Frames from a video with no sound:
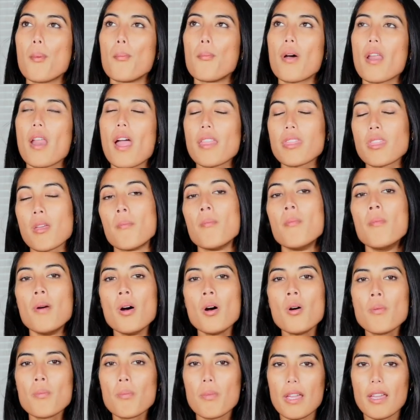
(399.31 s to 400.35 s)
But at the
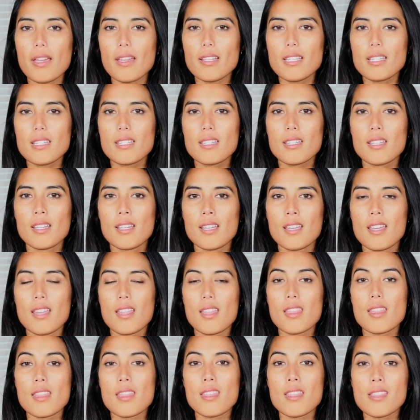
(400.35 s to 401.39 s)
moment,
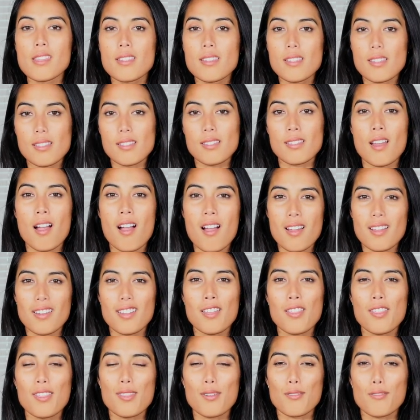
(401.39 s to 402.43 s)
this is not
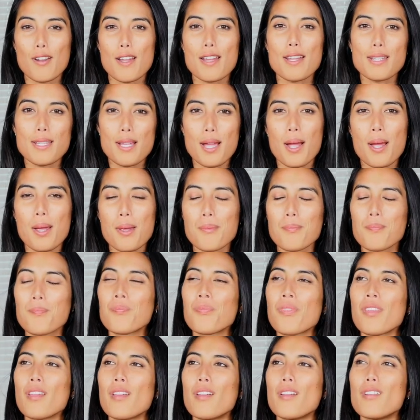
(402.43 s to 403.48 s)
the right time.
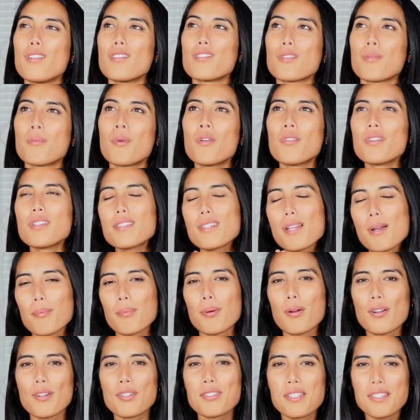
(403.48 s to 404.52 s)
So I'm always that
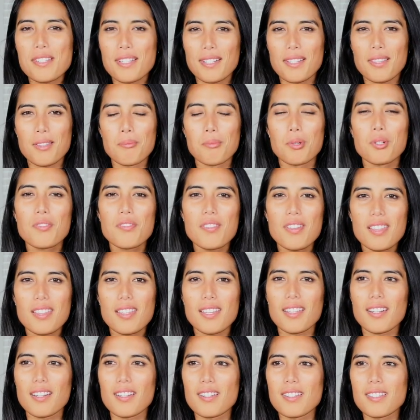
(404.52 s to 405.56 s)
person in the movie
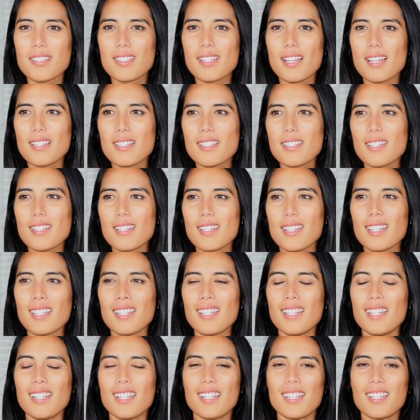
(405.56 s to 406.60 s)
theaters that's like,
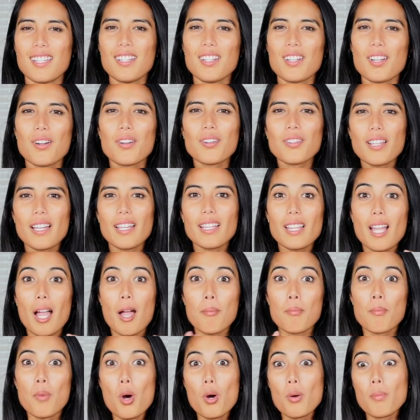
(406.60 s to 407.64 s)
you know, like
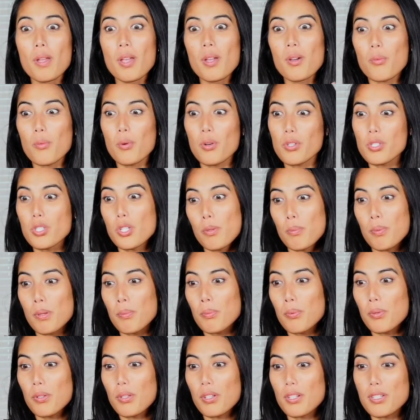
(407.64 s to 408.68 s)
that moment where two
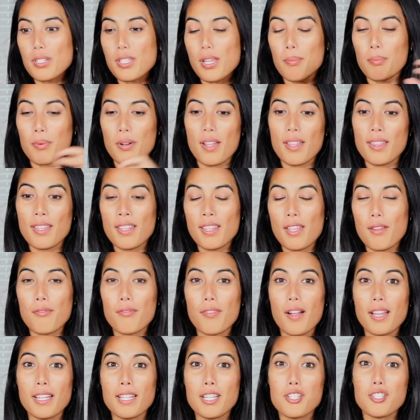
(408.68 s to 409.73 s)
people are separate and then they
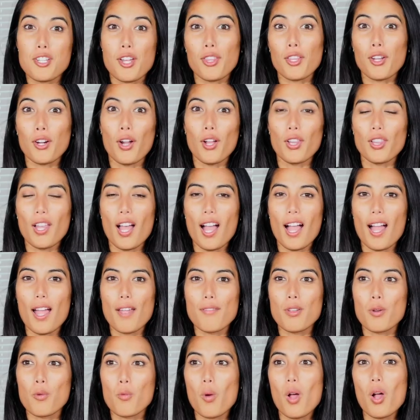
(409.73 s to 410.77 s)
find each other alive
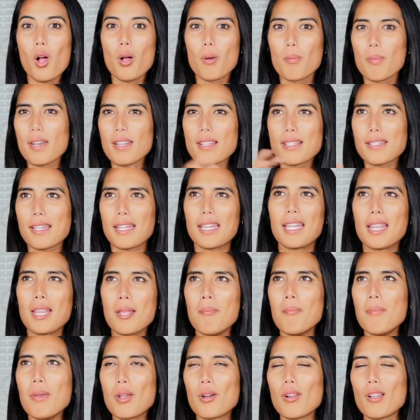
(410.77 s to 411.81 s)
and well, but it's like in the
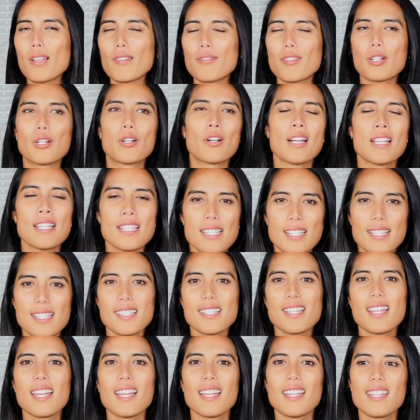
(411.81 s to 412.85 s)
middle of a
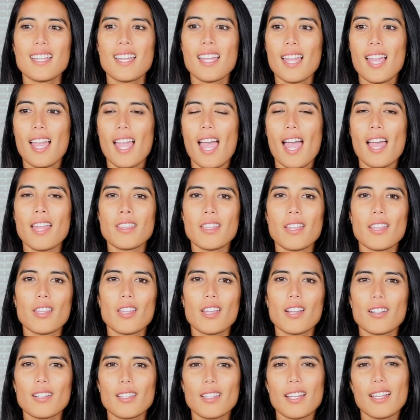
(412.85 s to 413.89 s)
crisis. And then
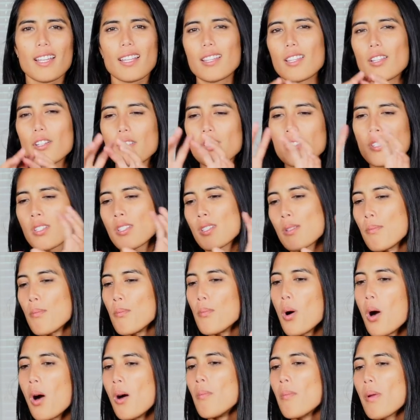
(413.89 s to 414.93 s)
they're like, there's this
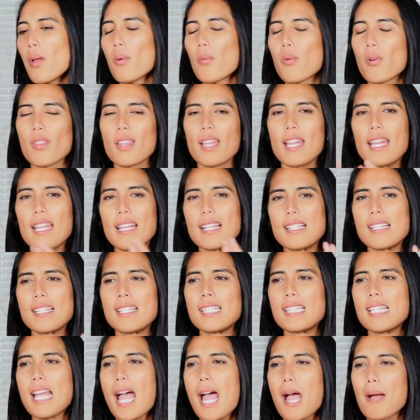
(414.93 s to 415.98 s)
moment where they get
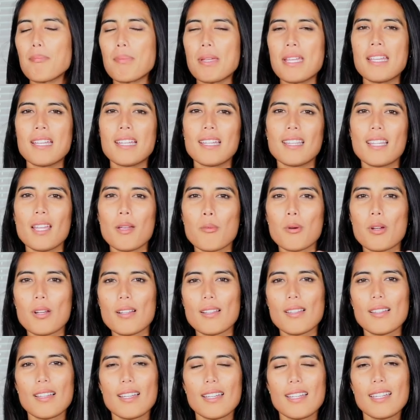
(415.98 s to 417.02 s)
sappy and they want
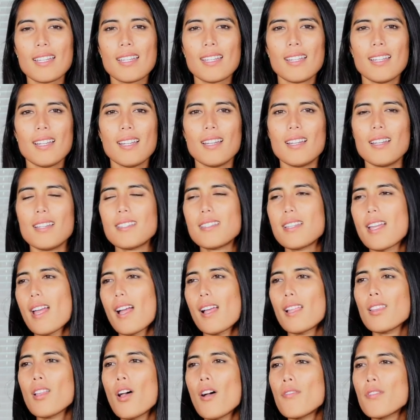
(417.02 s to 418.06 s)
to like say,
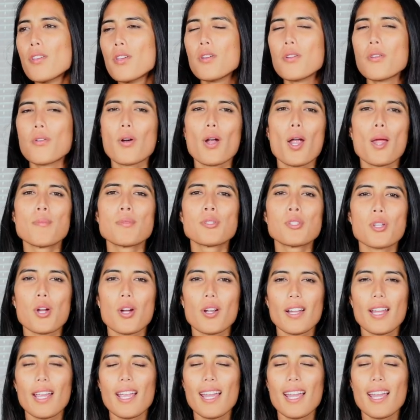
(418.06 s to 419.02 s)
I love you, or I'm sorry.